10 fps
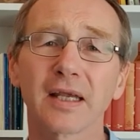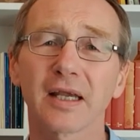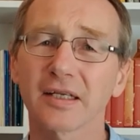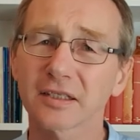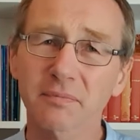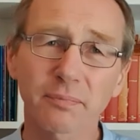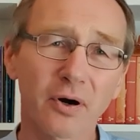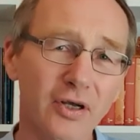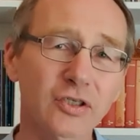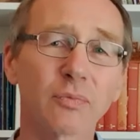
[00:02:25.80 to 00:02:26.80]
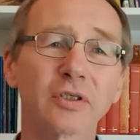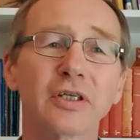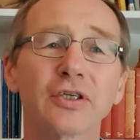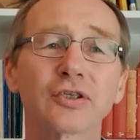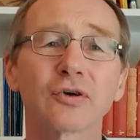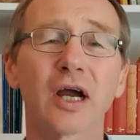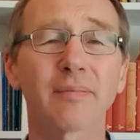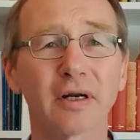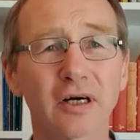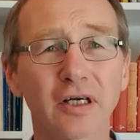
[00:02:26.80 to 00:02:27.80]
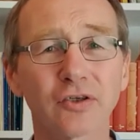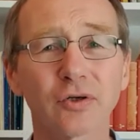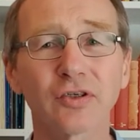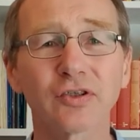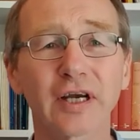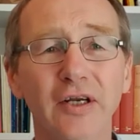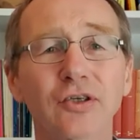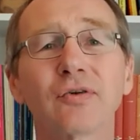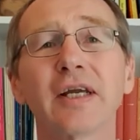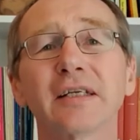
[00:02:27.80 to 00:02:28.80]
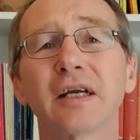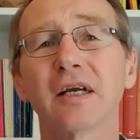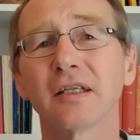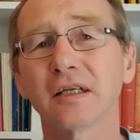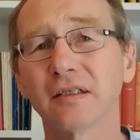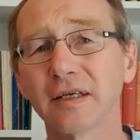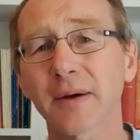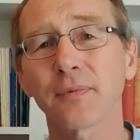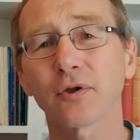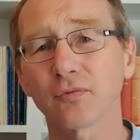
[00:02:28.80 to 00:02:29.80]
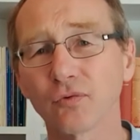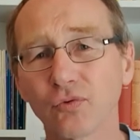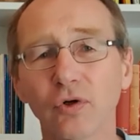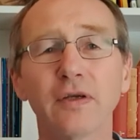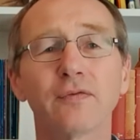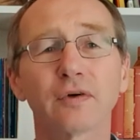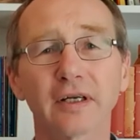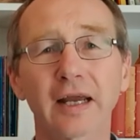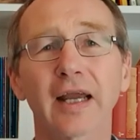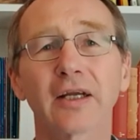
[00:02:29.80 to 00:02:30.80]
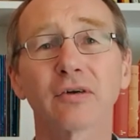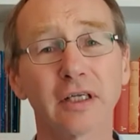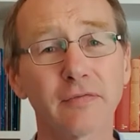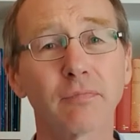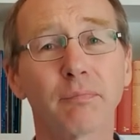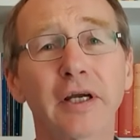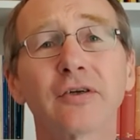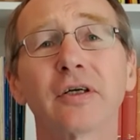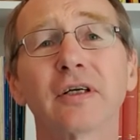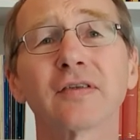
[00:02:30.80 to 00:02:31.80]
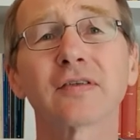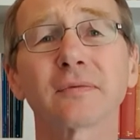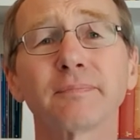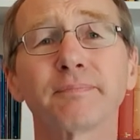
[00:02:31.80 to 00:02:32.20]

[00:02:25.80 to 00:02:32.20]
It's impossible to describe and hard to exaggerate the depth of grief and anger and even bitterness.